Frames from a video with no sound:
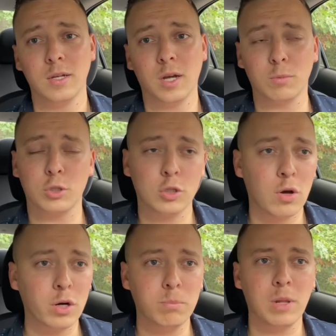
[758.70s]
I'm
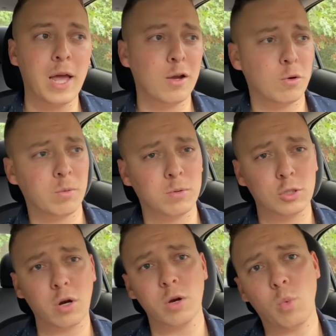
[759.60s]
sorry, black woman. I'm
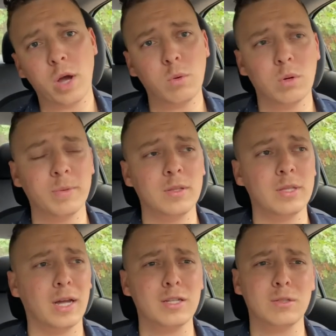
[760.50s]
sorry, white woman.
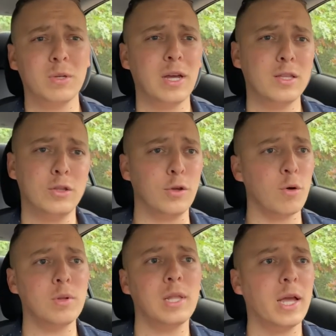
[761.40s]
That doesn't mean I
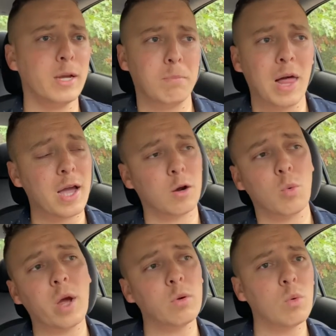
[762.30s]
don't like black or
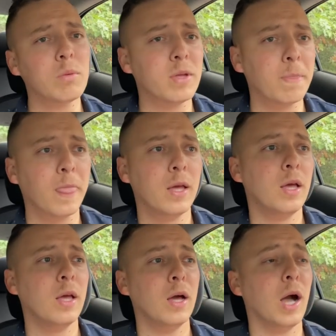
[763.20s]
white woman.
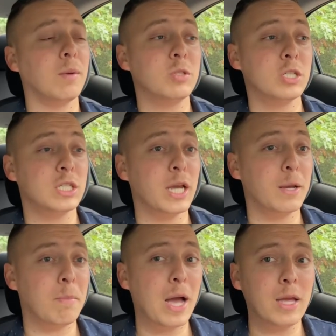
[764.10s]
I'm just
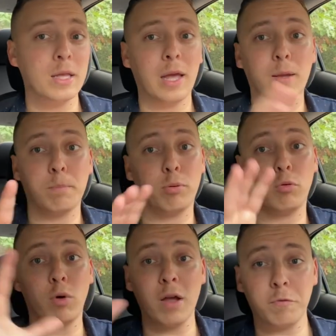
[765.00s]
saying my like
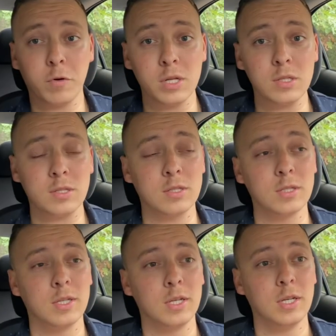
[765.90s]
preference
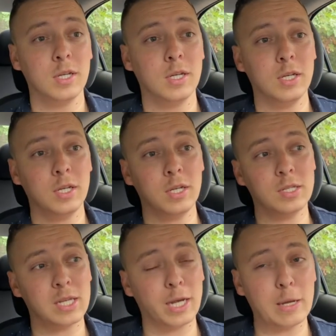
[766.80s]

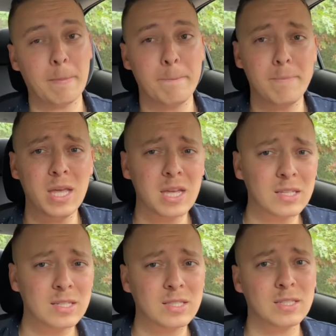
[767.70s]
is like a
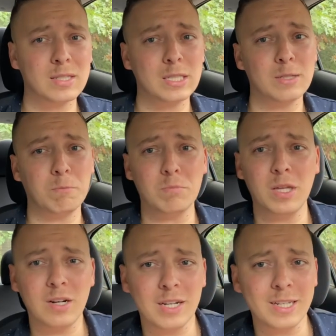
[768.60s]
mixed
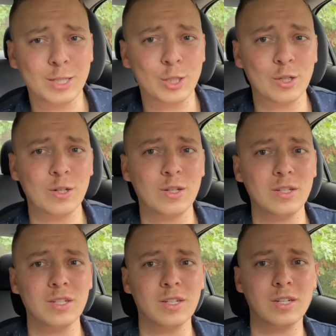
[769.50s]
Middle
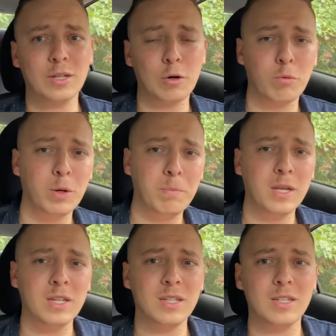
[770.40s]
Eastern,
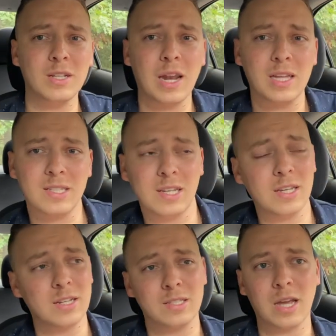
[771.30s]
Caribbean,
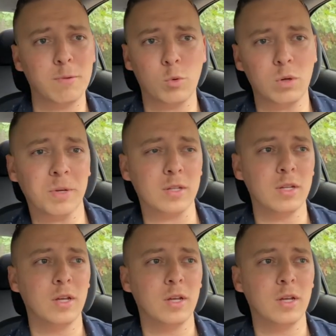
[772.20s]
Latina type woman,